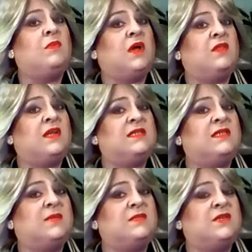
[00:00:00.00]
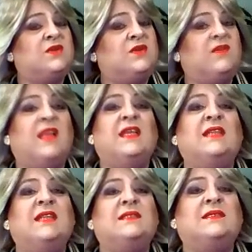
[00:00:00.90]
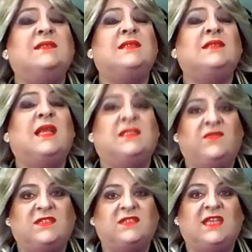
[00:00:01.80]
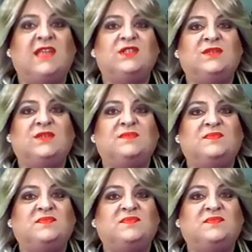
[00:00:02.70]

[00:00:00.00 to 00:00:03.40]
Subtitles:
on the next episode of Elegance and Sophistication.